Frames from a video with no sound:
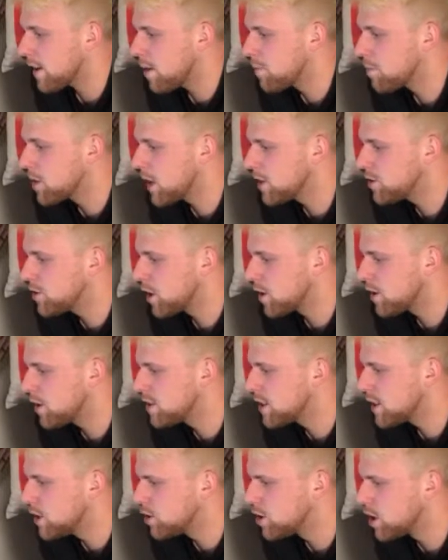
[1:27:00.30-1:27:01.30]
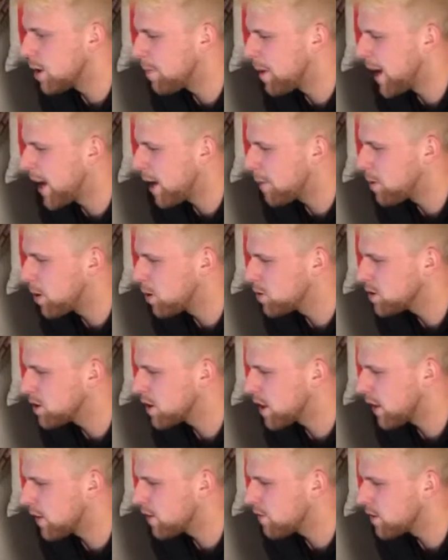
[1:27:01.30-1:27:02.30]
I'm glad you got the t-shirt, mate. I posted
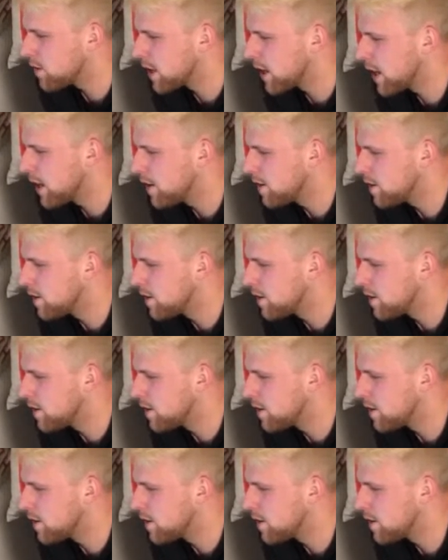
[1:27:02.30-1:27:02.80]
that the other day.